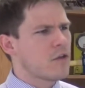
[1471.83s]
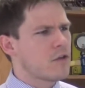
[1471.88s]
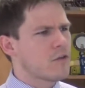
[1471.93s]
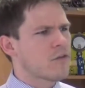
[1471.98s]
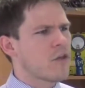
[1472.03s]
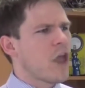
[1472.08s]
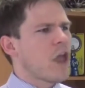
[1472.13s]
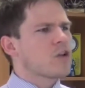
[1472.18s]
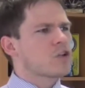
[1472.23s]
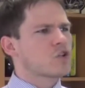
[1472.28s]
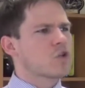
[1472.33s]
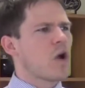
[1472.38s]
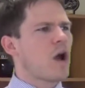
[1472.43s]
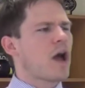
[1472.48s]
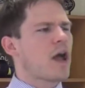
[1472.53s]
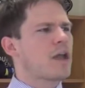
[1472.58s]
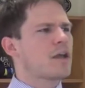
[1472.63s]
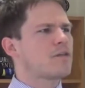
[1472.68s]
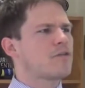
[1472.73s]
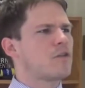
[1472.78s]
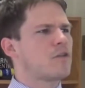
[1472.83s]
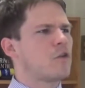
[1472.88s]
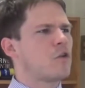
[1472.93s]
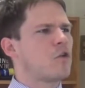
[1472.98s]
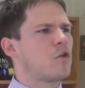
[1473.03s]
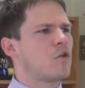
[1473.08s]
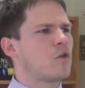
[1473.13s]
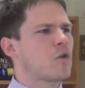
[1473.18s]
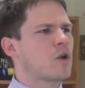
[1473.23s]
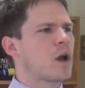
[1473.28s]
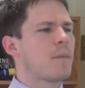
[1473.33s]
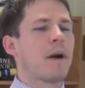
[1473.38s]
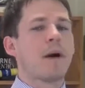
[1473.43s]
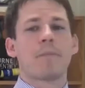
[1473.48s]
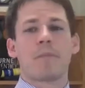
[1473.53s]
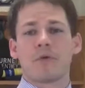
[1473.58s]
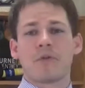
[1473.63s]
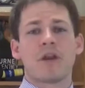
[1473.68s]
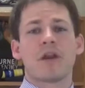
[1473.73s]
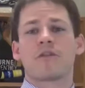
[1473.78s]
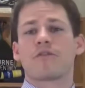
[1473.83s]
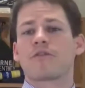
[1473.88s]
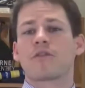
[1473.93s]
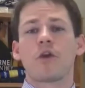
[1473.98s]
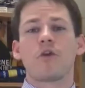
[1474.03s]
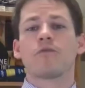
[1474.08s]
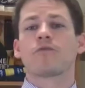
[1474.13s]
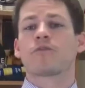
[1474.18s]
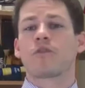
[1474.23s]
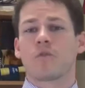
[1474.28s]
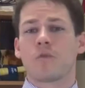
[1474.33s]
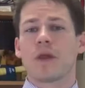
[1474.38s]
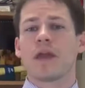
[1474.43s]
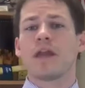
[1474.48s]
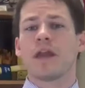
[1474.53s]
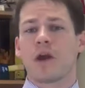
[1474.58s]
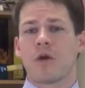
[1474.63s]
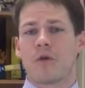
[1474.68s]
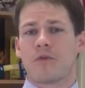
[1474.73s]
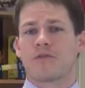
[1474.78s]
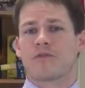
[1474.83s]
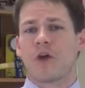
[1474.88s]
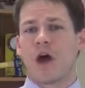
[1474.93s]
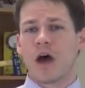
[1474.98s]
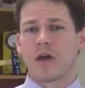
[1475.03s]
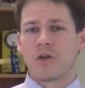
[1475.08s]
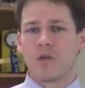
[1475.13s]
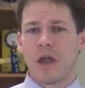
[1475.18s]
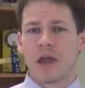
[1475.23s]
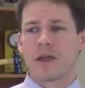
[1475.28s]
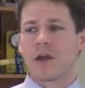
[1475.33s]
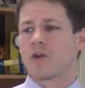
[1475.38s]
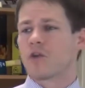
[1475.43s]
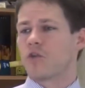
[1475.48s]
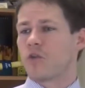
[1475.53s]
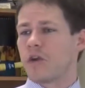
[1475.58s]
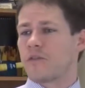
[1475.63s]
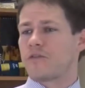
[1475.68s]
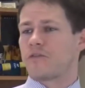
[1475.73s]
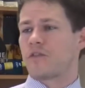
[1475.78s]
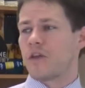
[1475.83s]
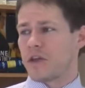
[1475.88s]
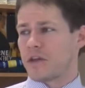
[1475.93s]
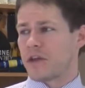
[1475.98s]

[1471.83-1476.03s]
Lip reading: He is trying to come up with an excuse to read Aristotle, like a Christian.